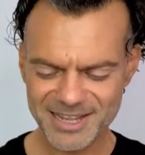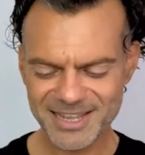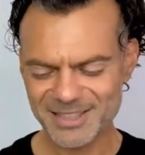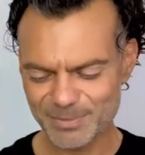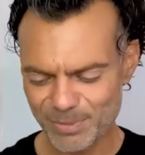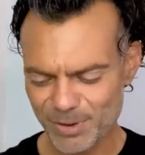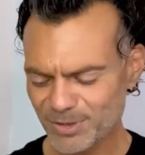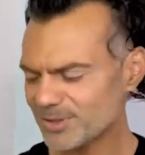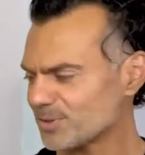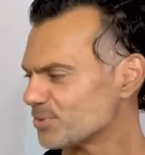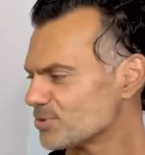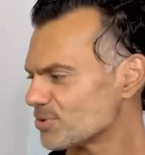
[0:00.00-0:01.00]
And the
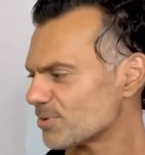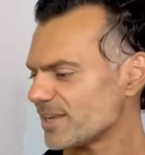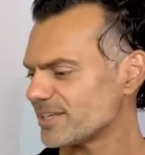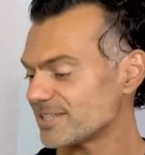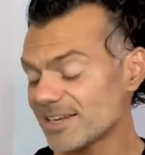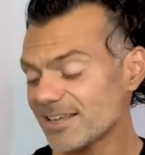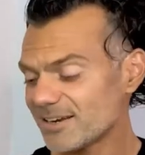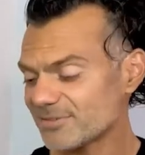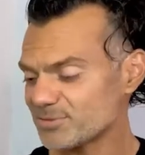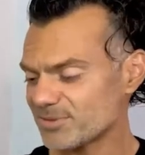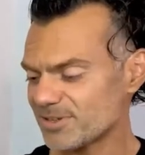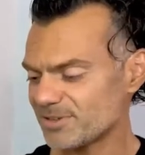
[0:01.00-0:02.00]
bottle was great. And I
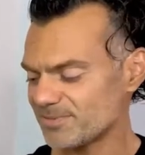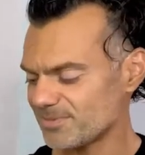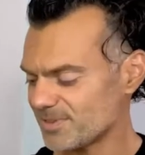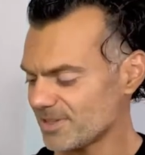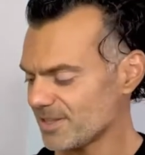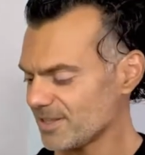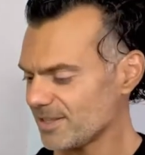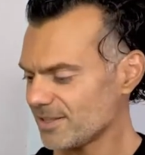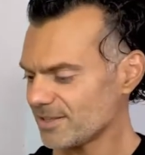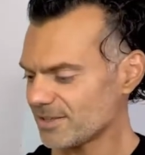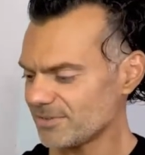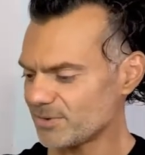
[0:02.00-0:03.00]
love um,
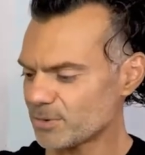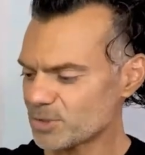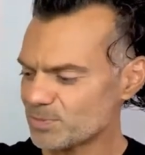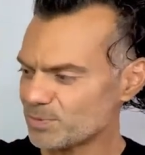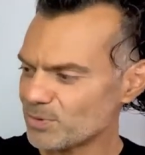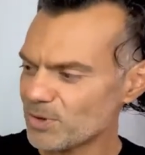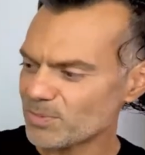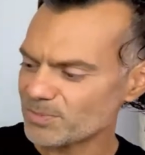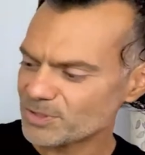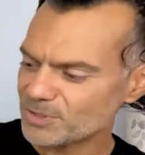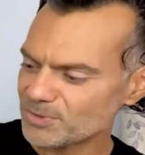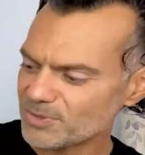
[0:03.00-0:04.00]
Rive Gauche pour homme
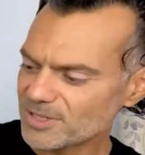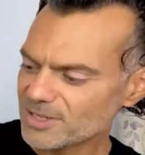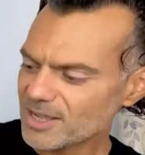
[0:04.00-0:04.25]
too.